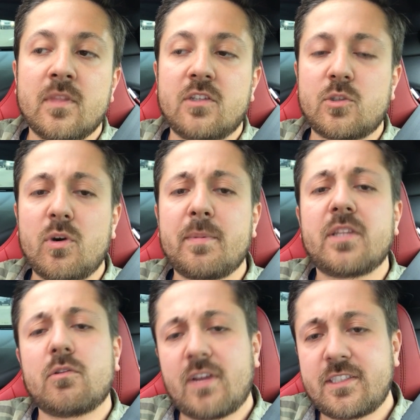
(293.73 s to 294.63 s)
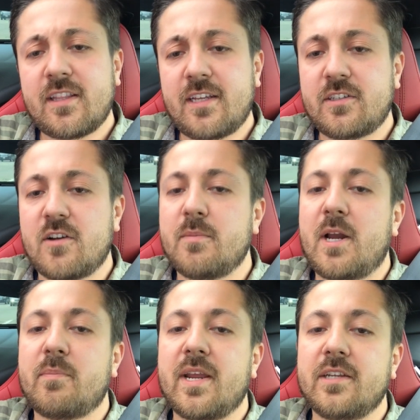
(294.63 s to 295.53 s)
So what about the rest of that darn
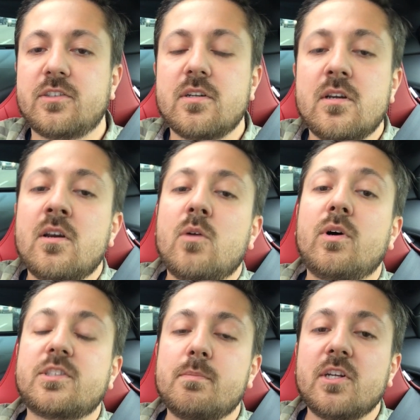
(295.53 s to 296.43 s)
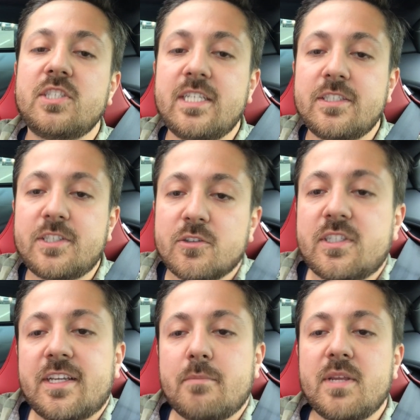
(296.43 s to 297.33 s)
about page? Well, it's much easier
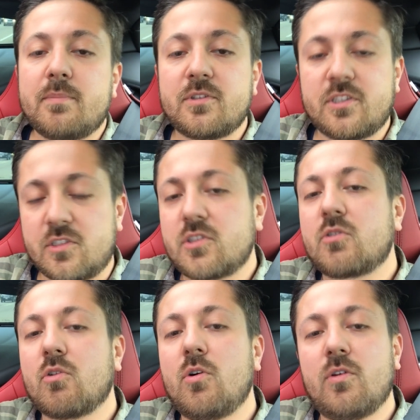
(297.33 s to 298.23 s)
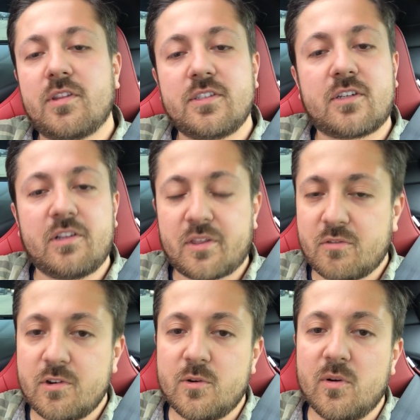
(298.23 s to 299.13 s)
to get people to scroll than to click
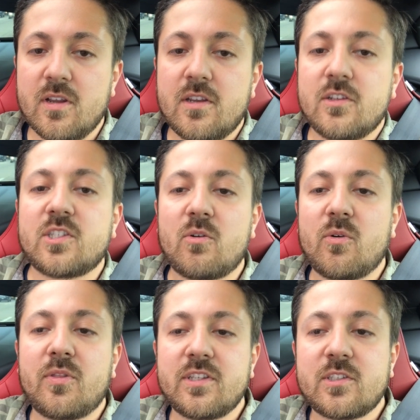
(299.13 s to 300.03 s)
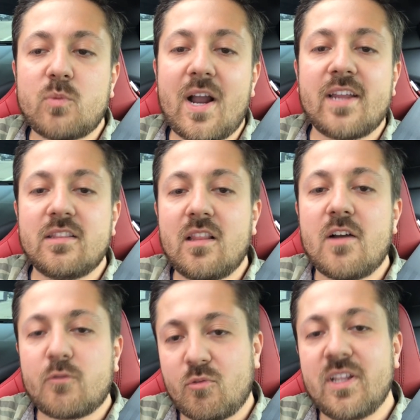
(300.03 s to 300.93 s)
through. So this is why I
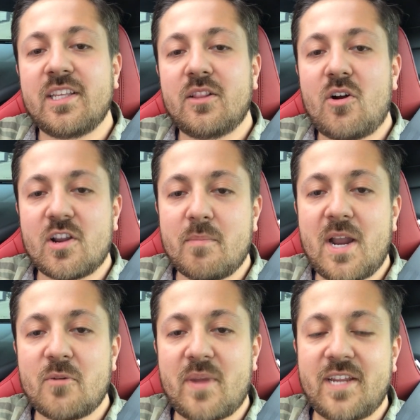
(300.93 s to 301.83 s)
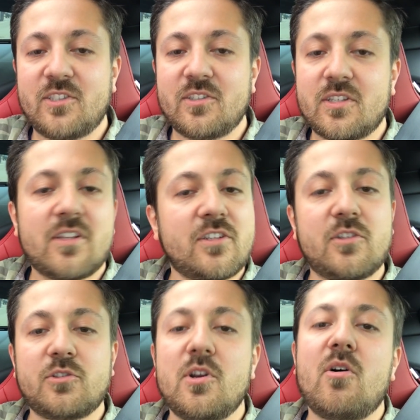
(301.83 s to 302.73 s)
love really long about pages, because
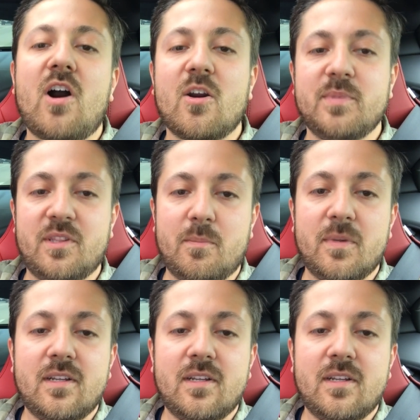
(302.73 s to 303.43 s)
there's no harm in them.